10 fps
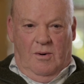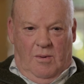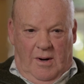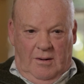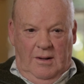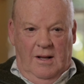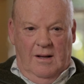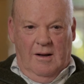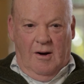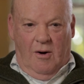Well,
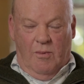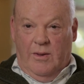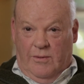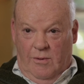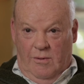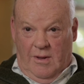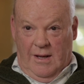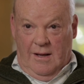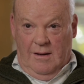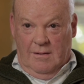I went through
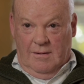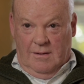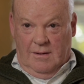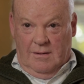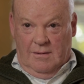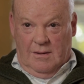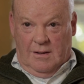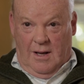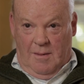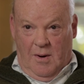the
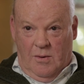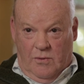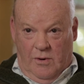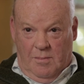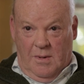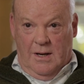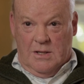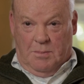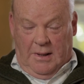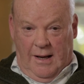chemo treatment
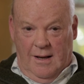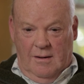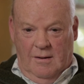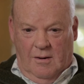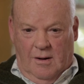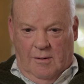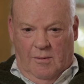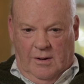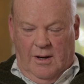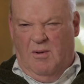as planned. I
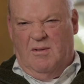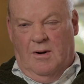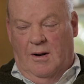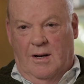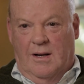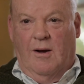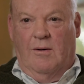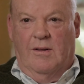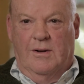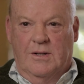won't no need to go
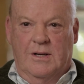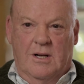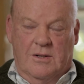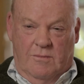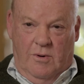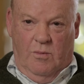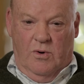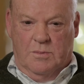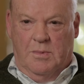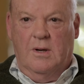into the details of what it
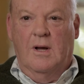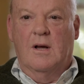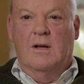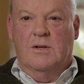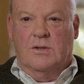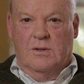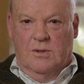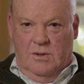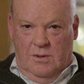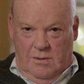was, but
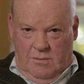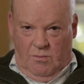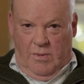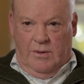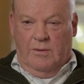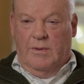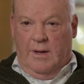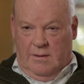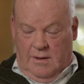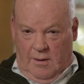when
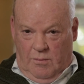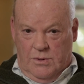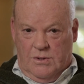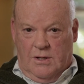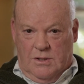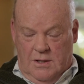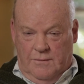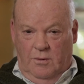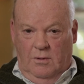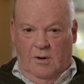that was
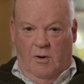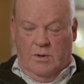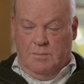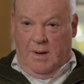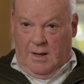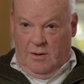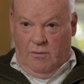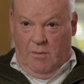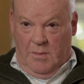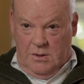successful, I was back
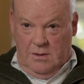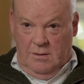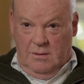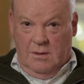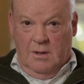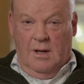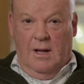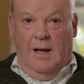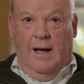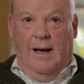into remission.
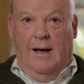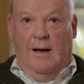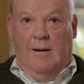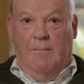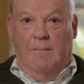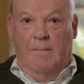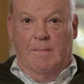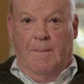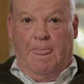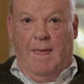
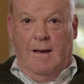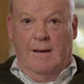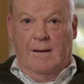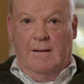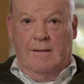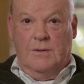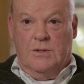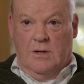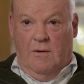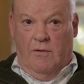
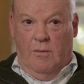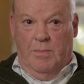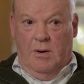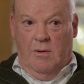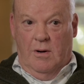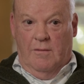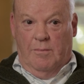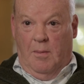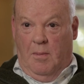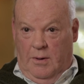This is over a period
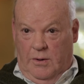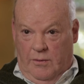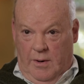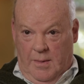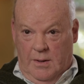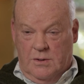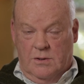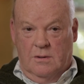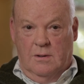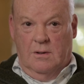of probably 3 months.